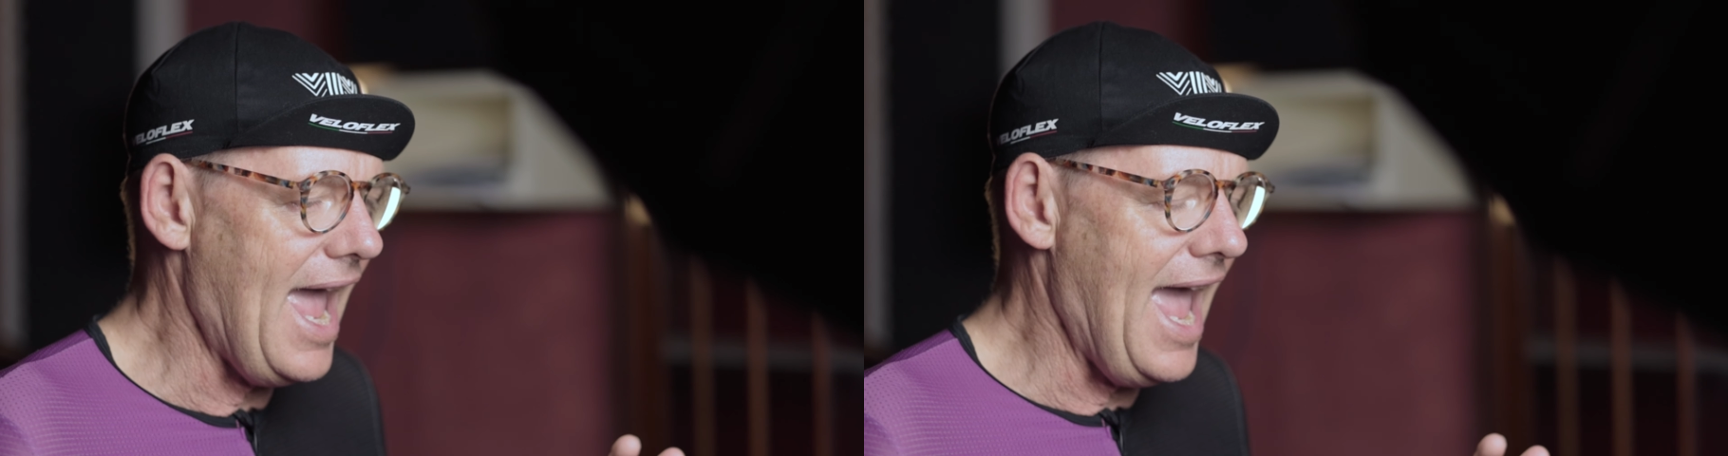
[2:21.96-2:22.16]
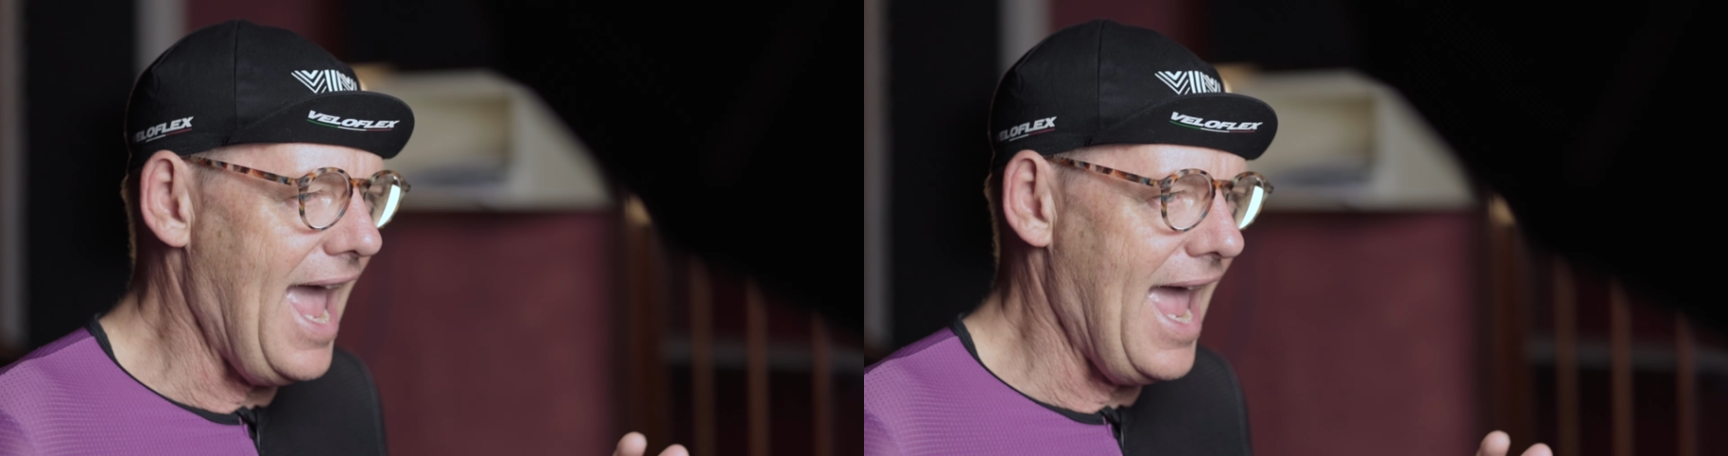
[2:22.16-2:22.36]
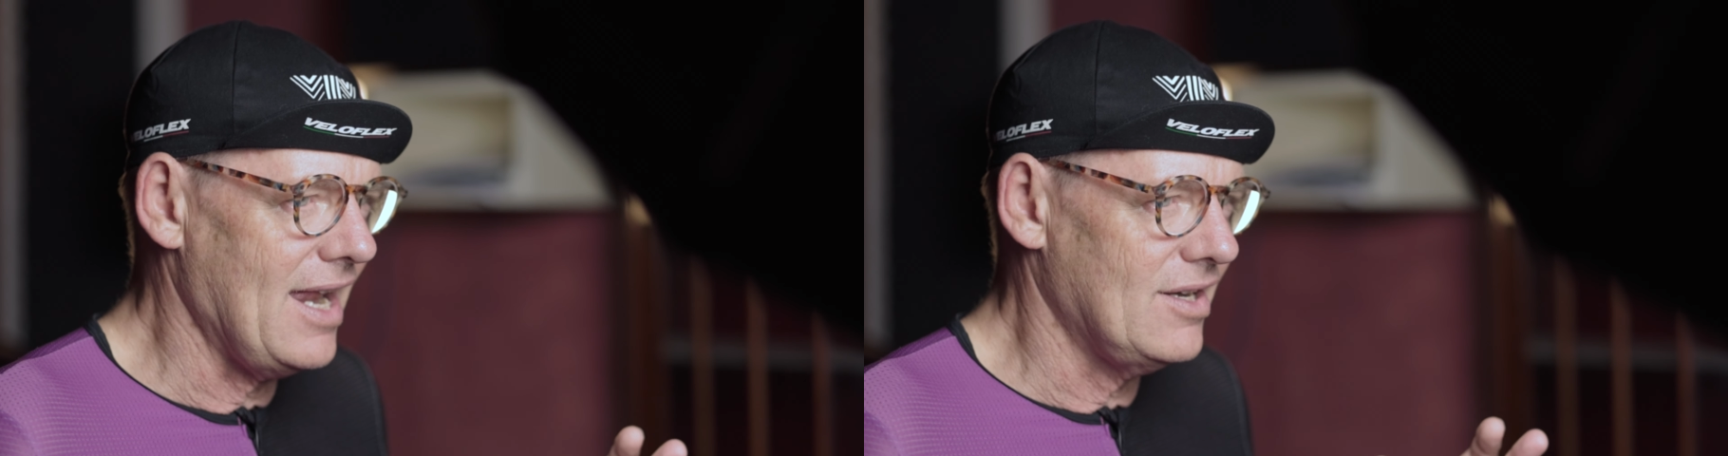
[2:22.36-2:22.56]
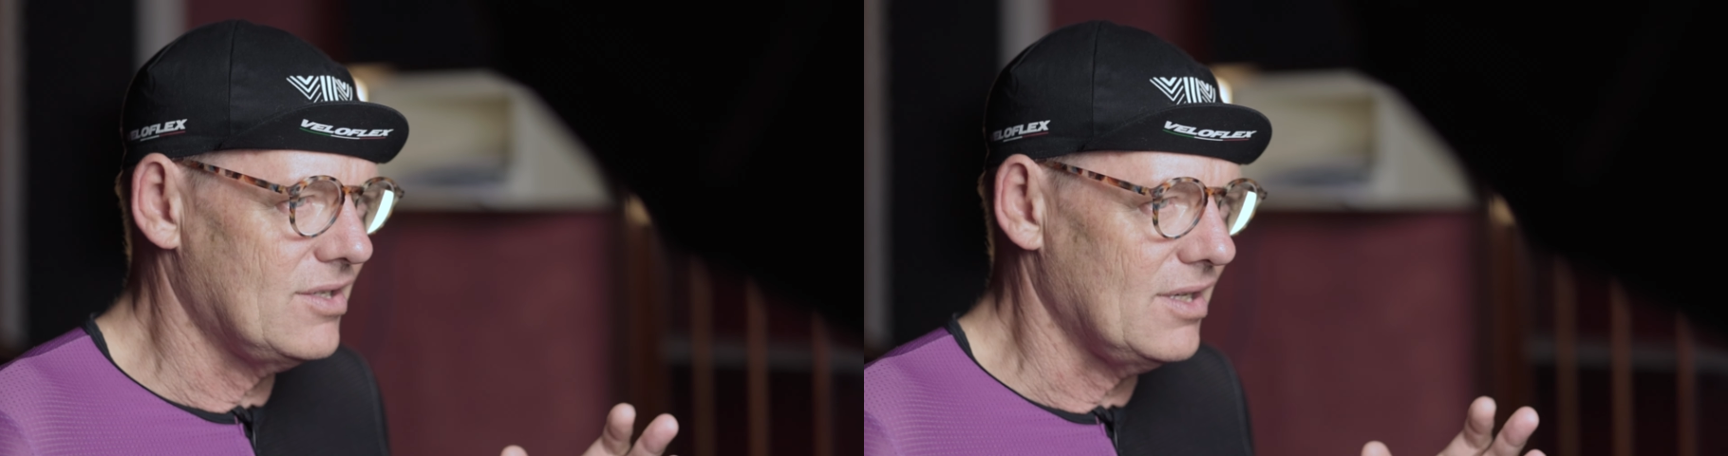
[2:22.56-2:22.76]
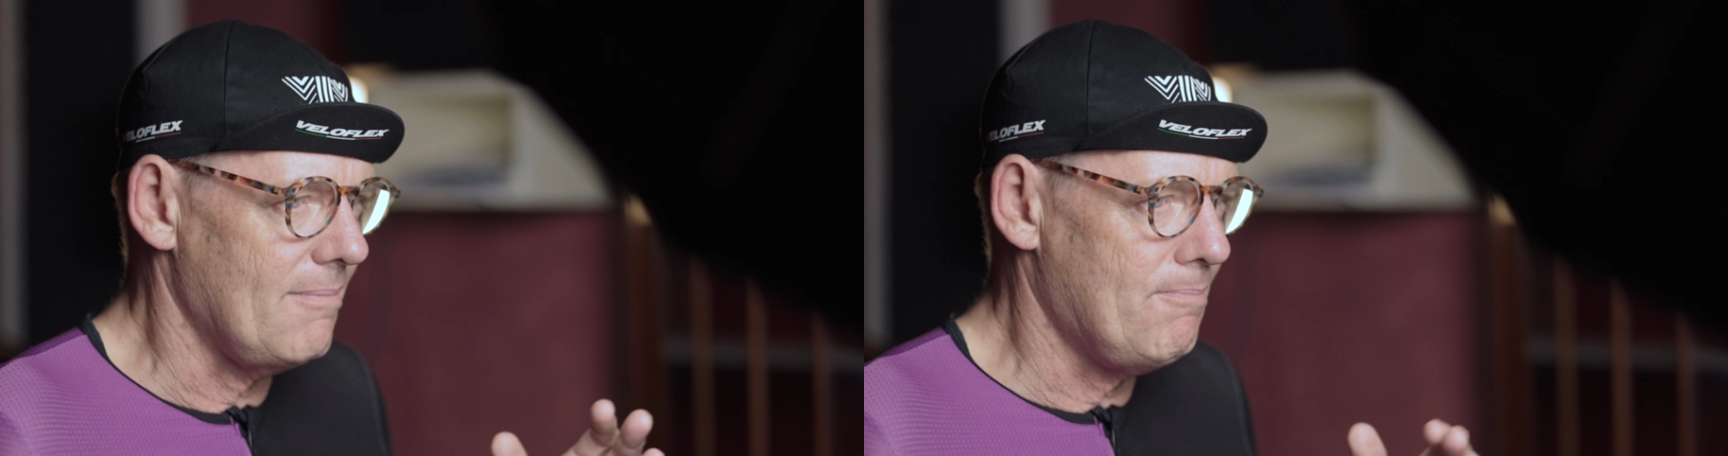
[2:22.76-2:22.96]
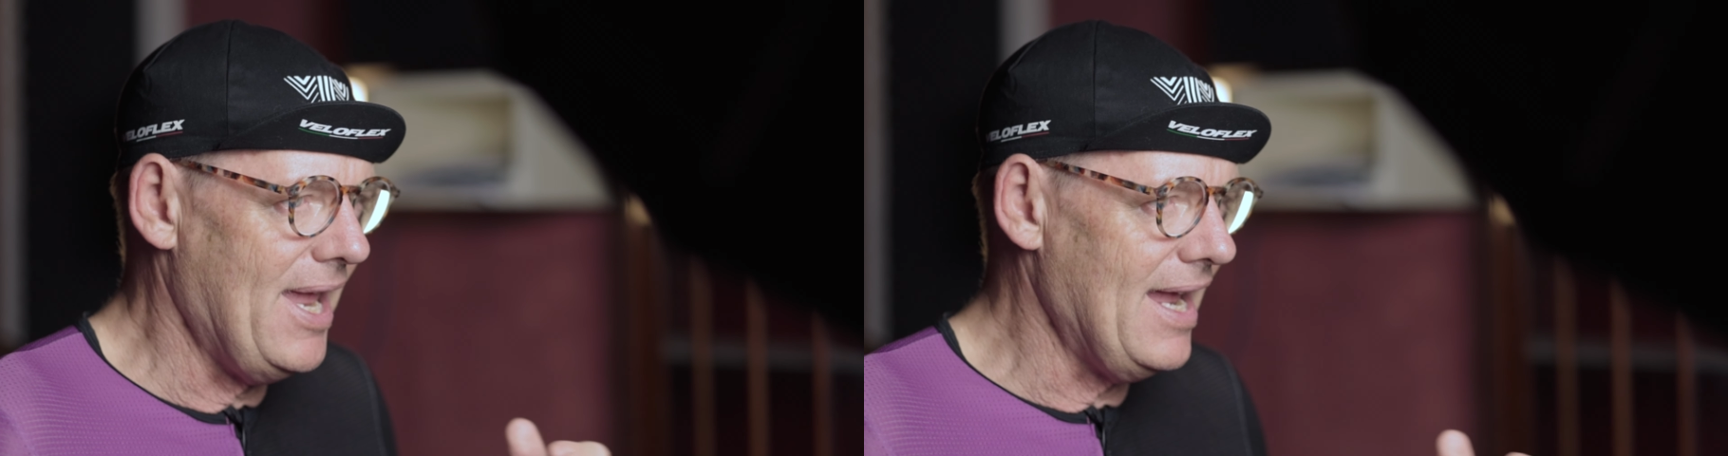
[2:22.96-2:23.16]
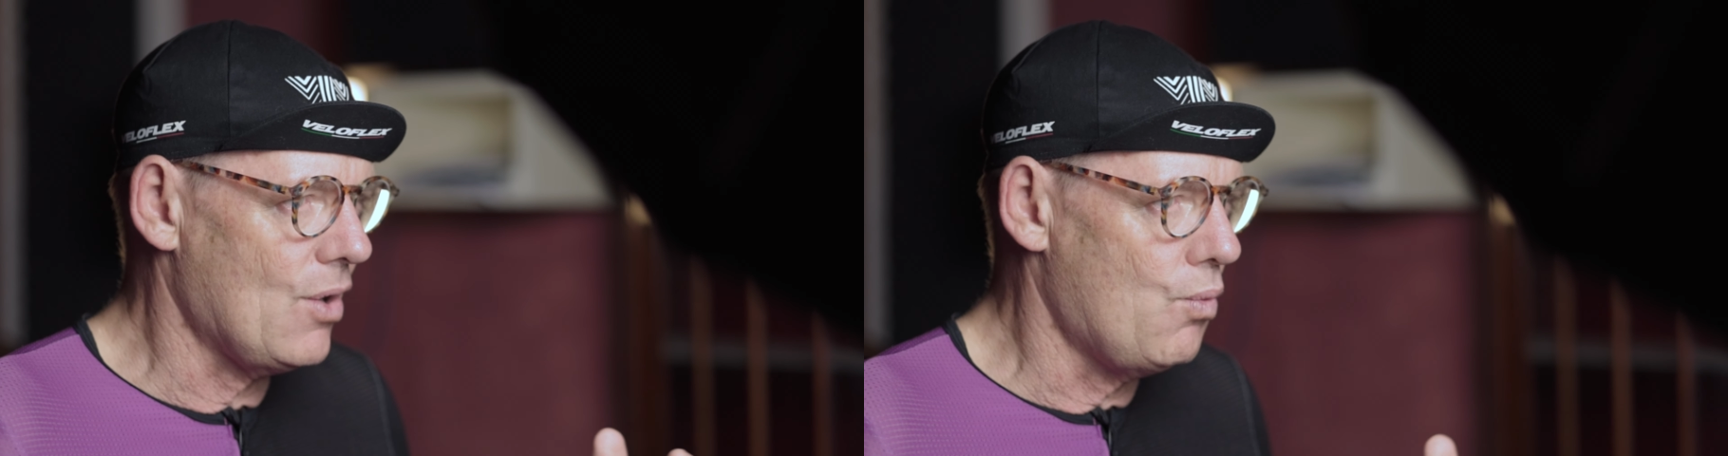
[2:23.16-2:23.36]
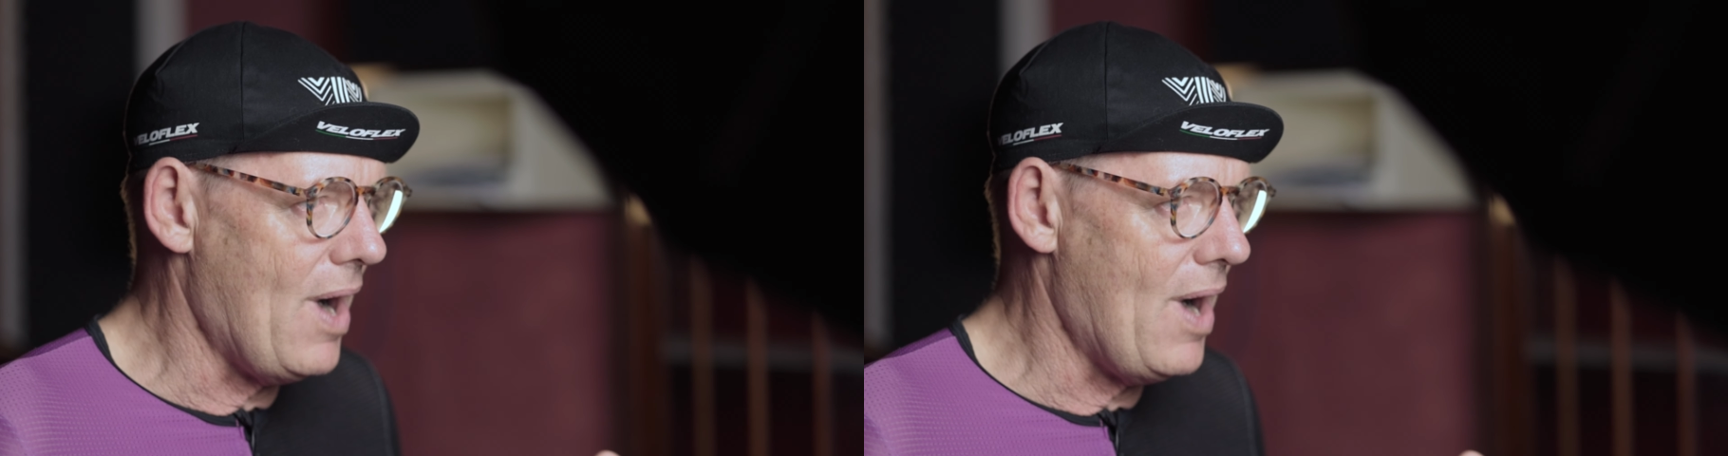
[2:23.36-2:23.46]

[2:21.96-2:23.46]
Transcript: and pick